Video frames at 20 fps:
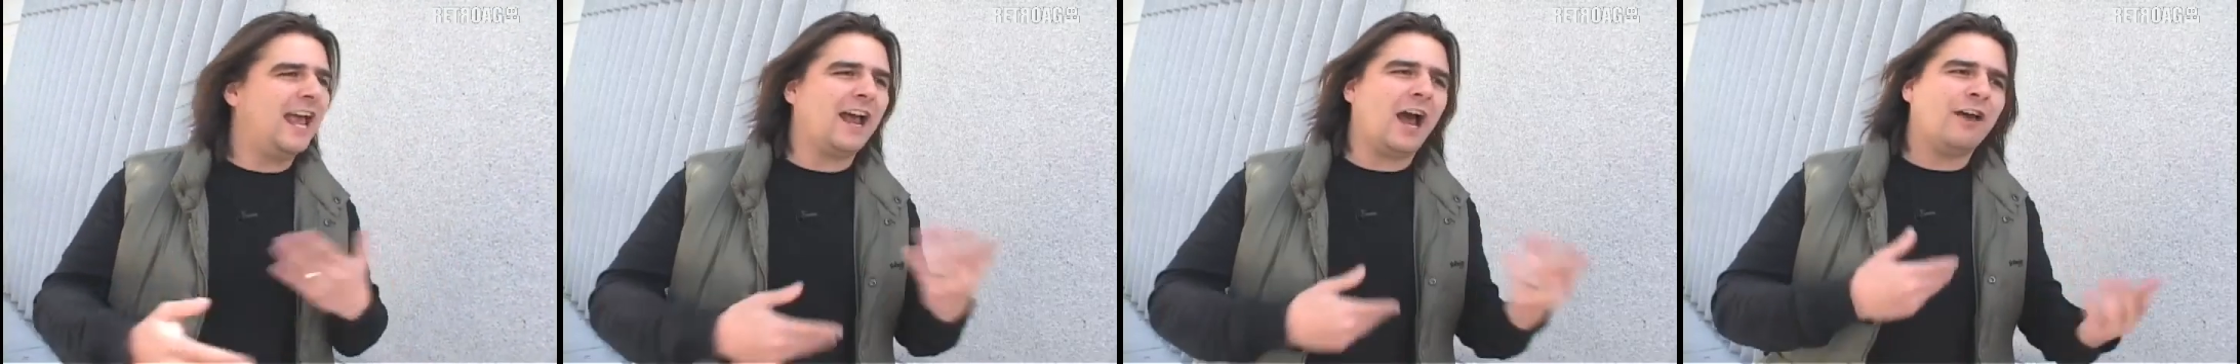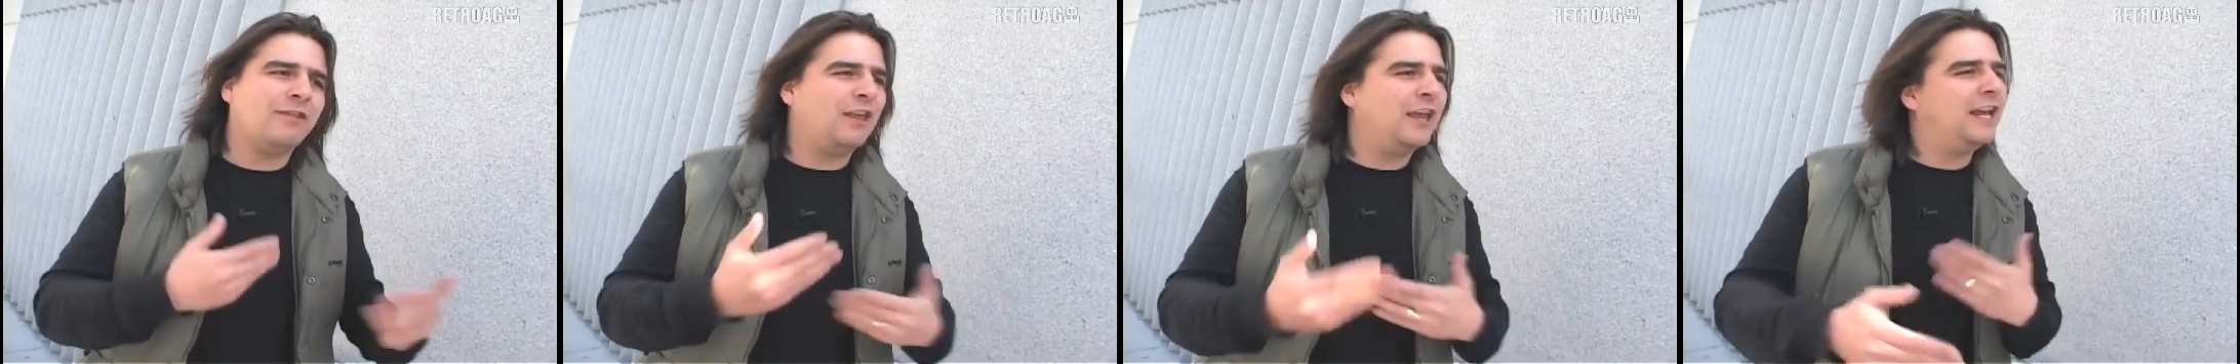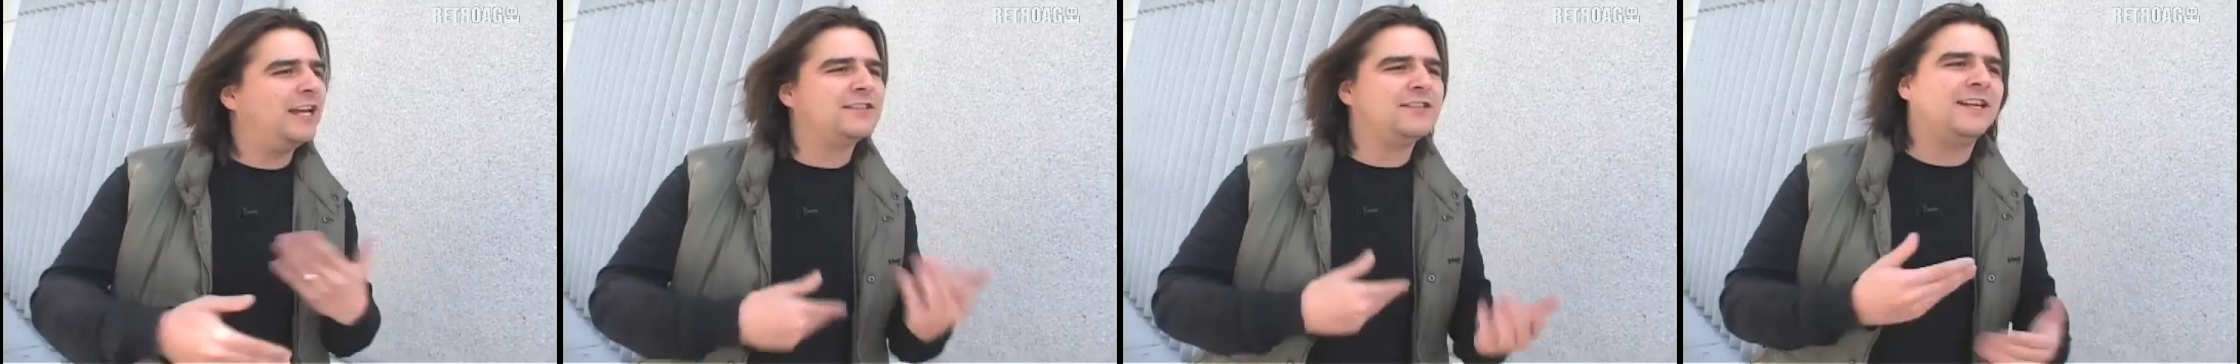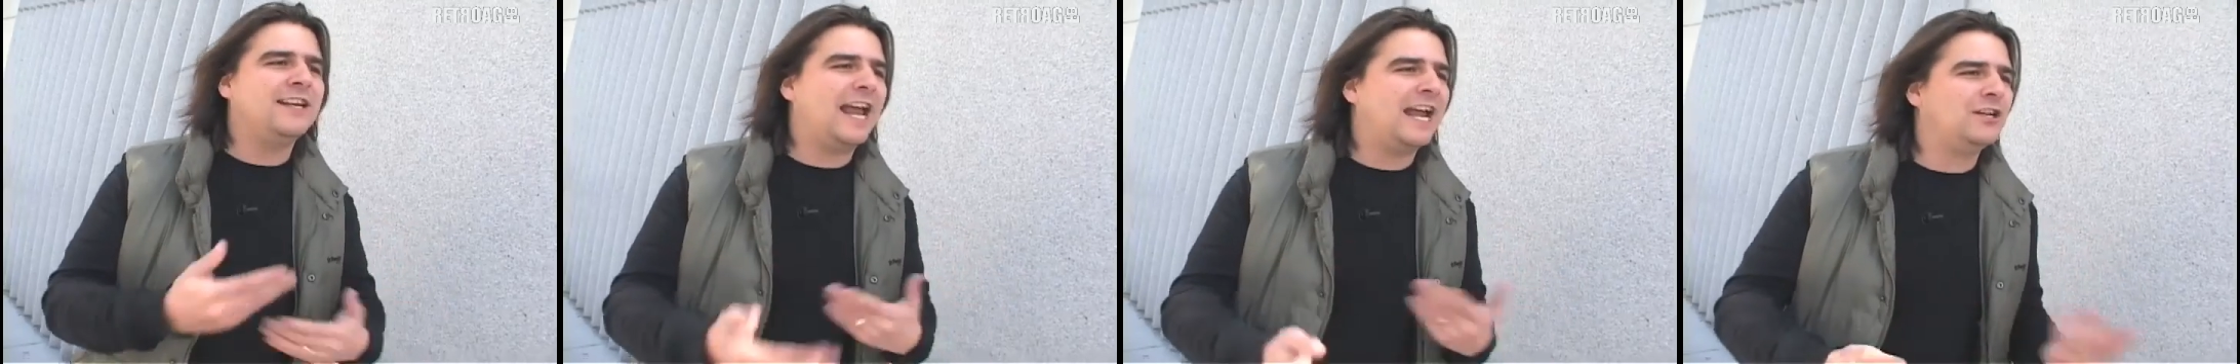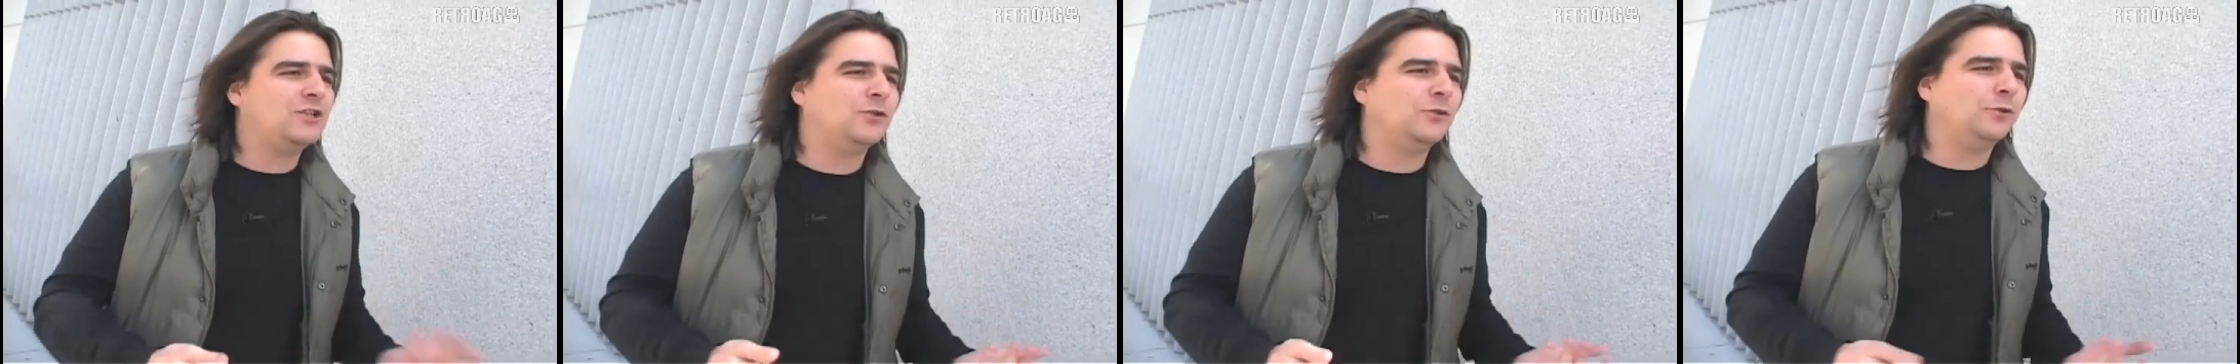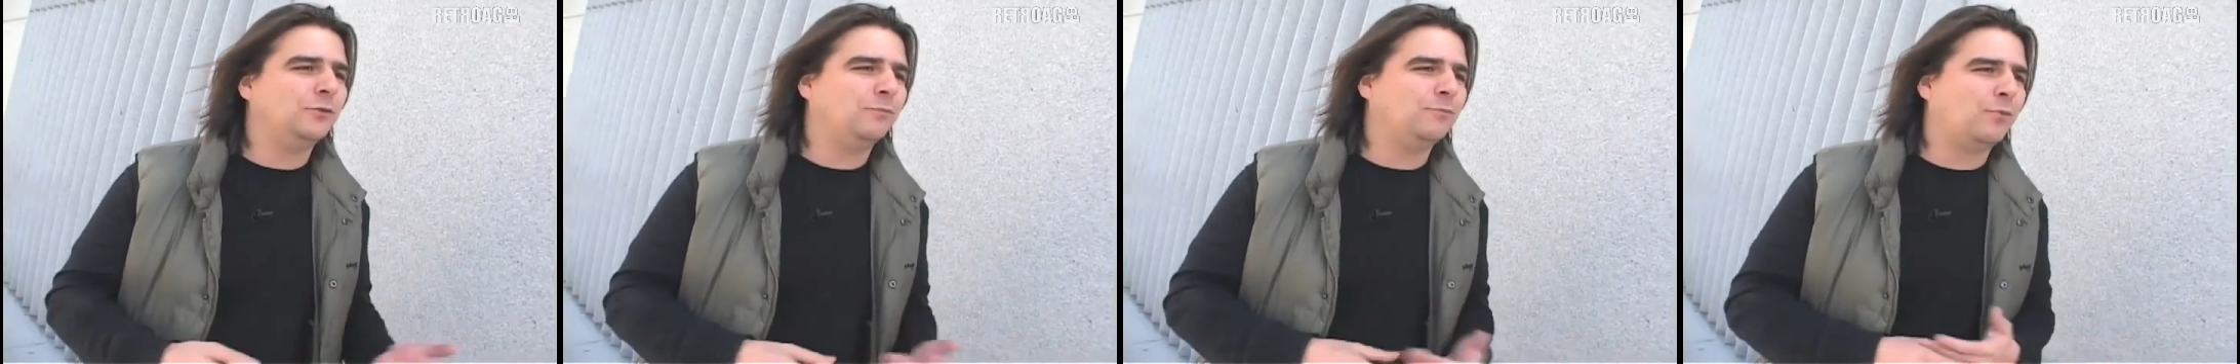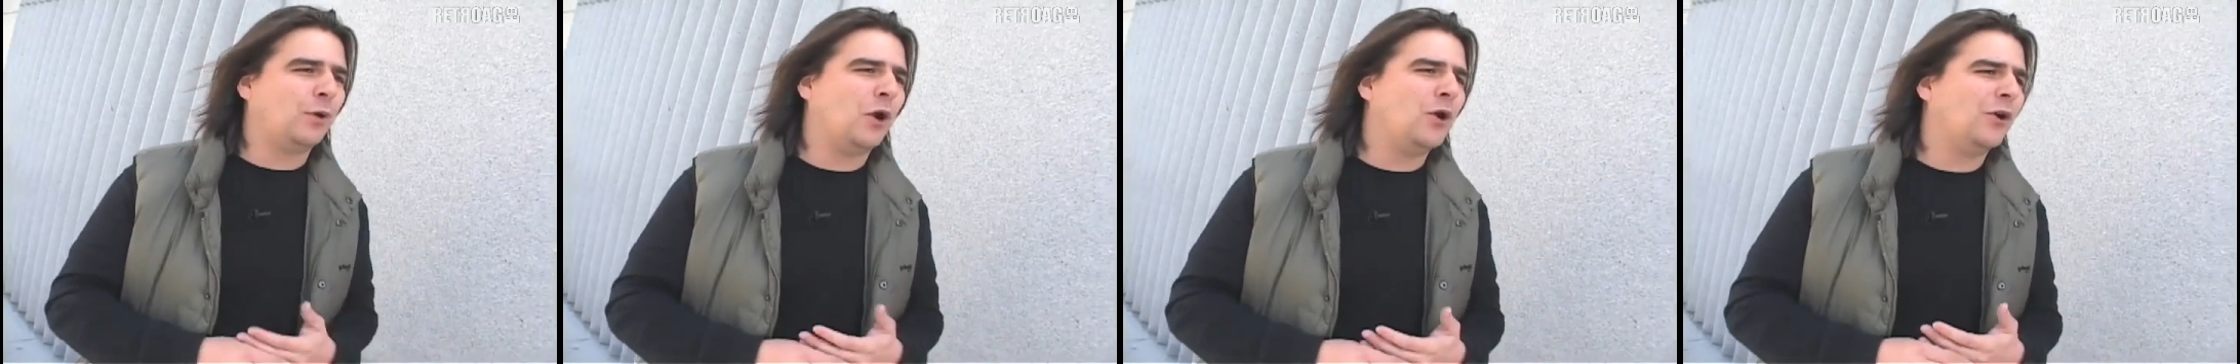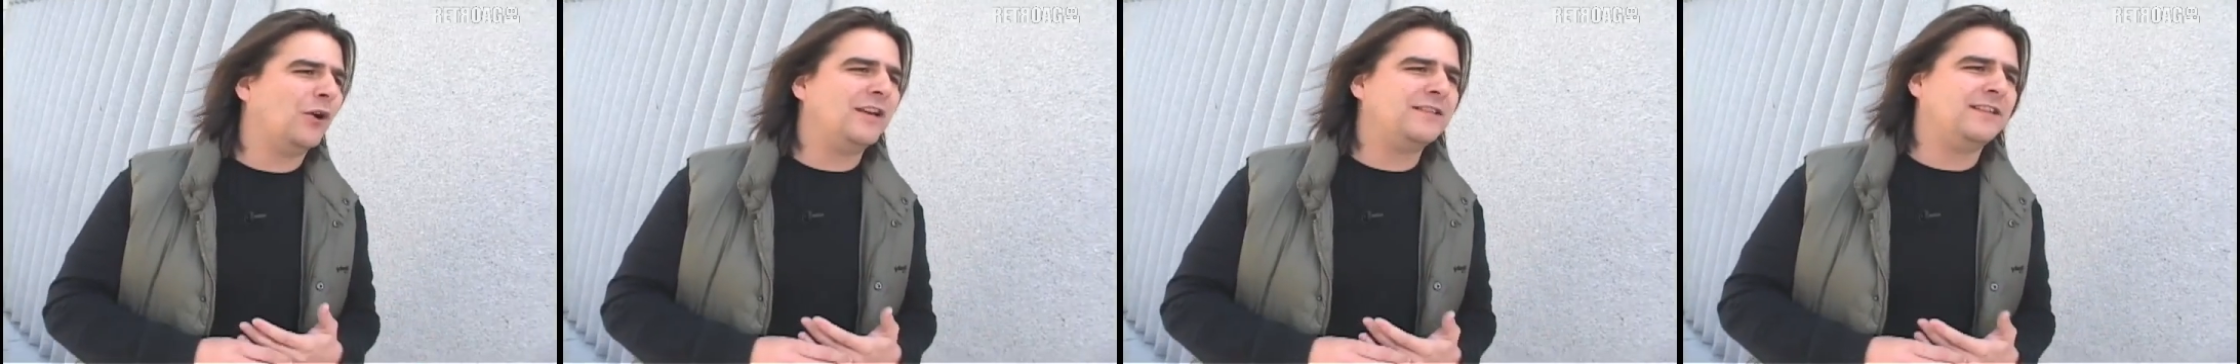I think it's the natural
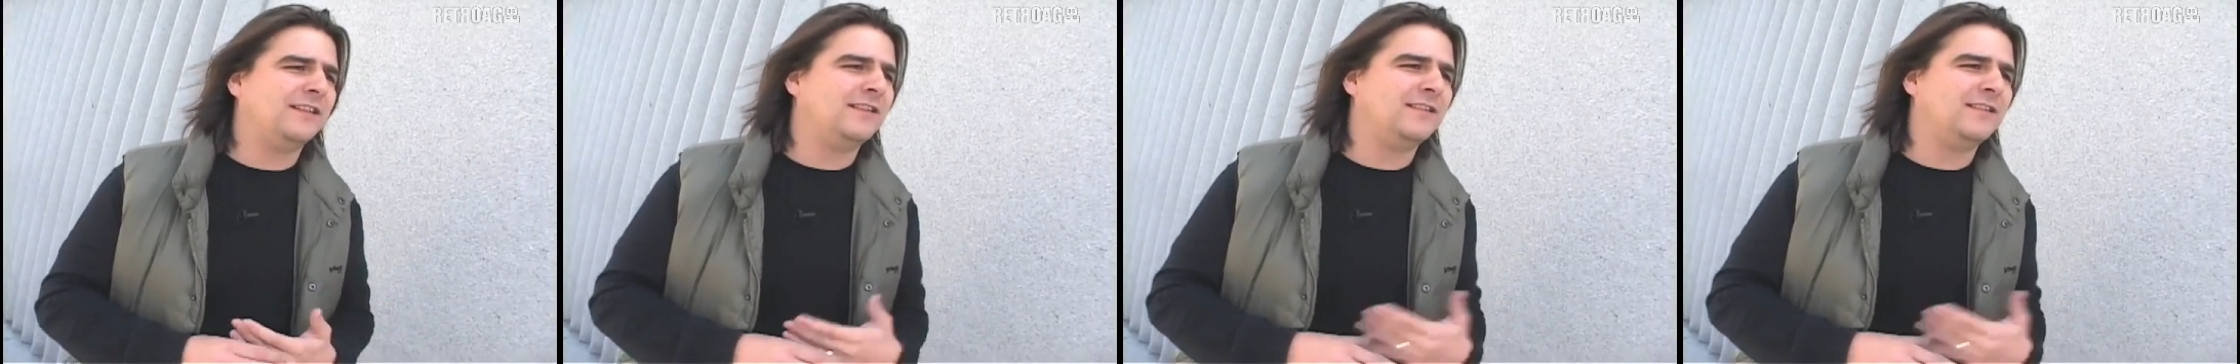progress.